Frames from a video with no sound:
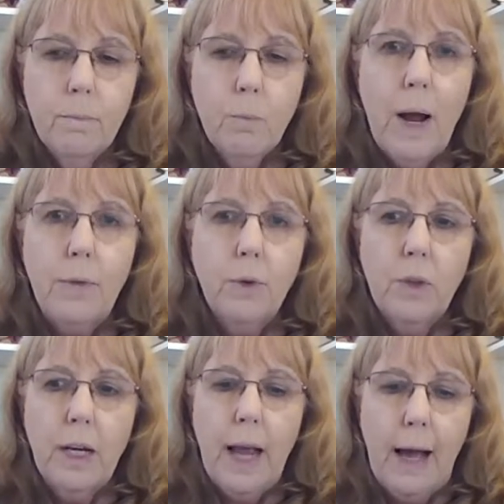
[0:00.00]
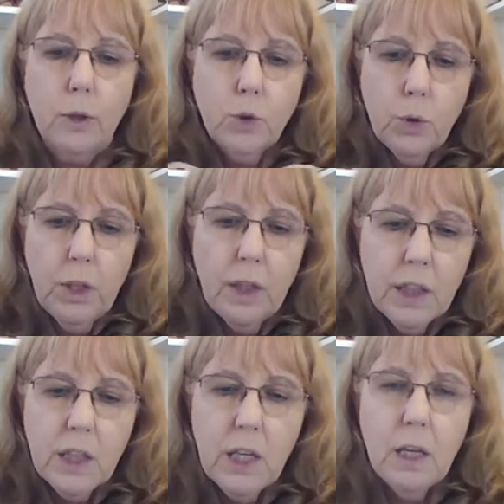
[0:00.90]
rather than actually
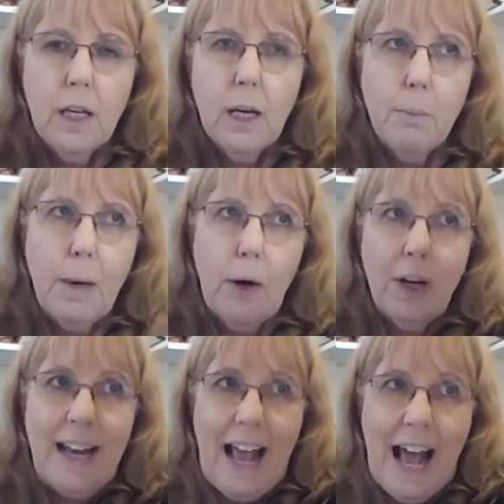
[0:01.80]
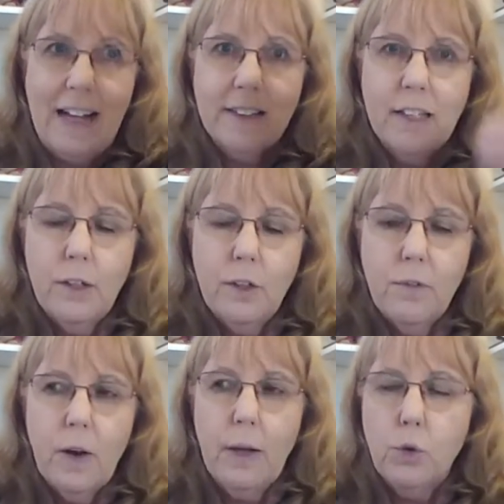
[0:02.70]
thinking about it, asking
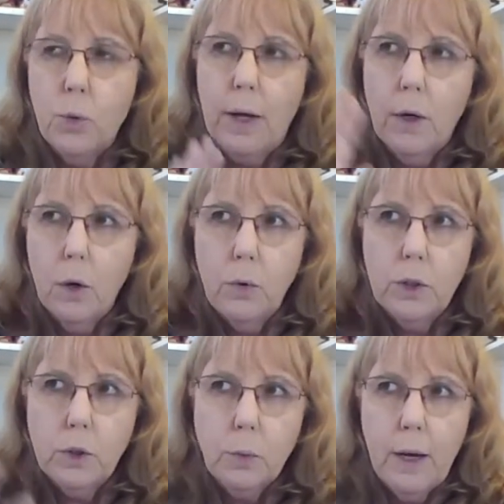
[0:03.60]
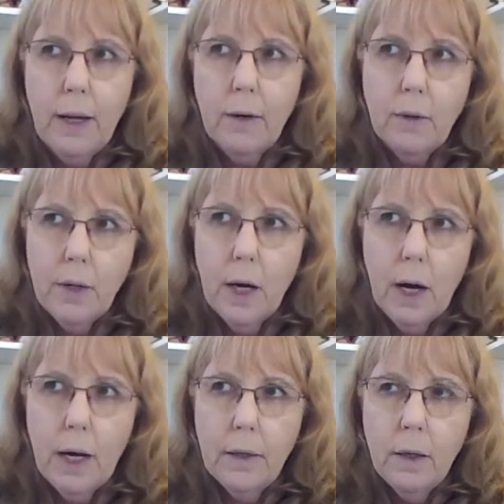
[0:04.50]
divine, do I go this way or
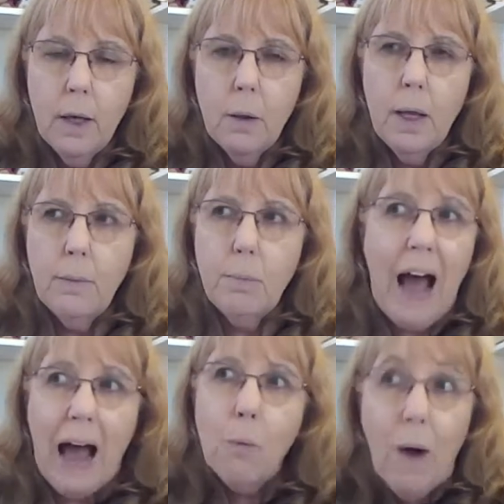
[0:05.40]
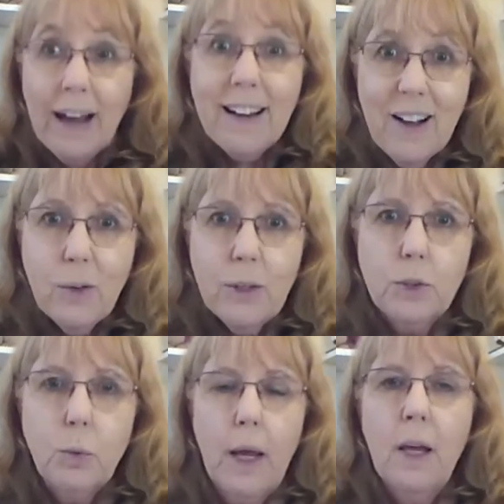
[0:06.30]
not? But I want to go
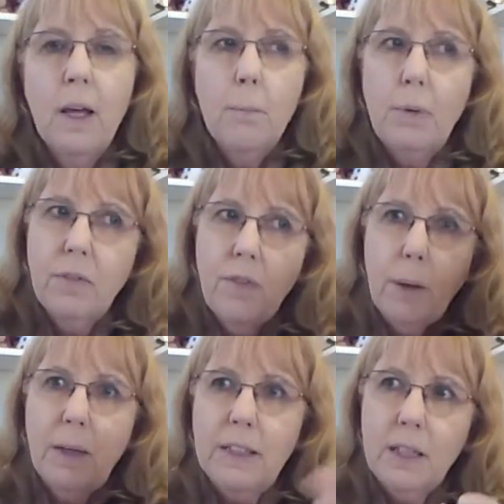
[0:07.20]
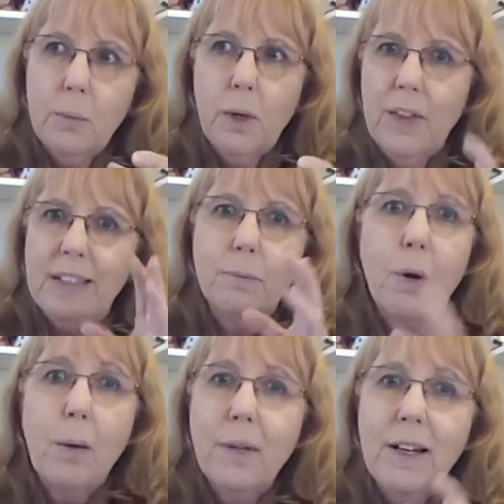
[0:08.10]
this way, but divine might say, well, that's
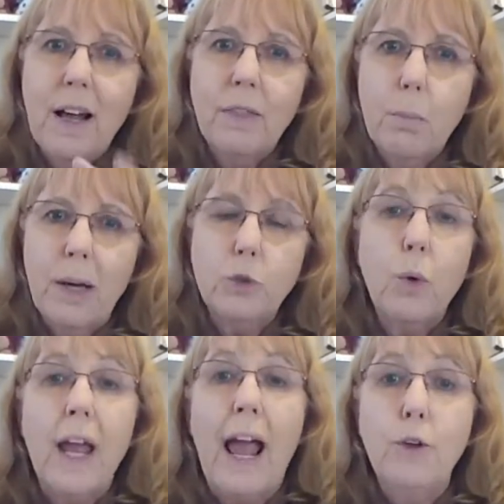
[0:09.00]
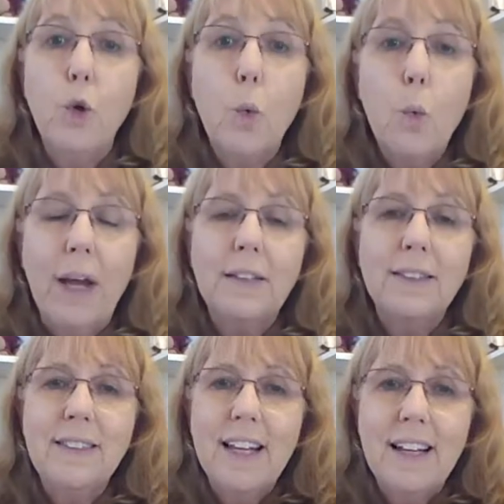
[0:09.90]
probably not the best way, and you're
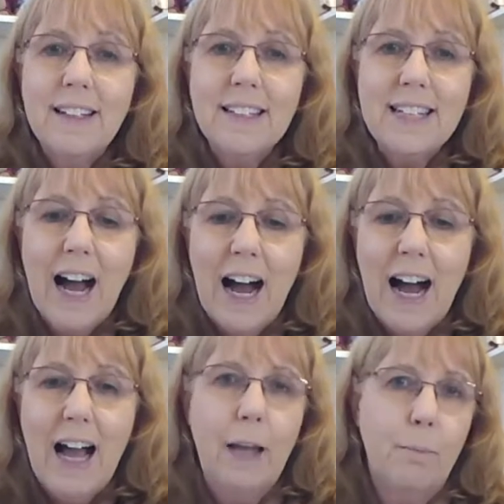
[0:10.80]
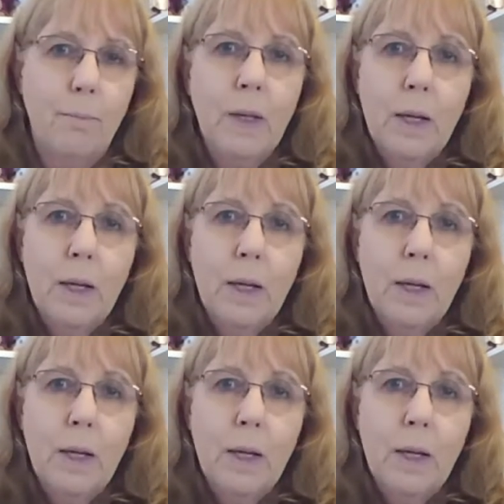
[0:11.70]
wasting time,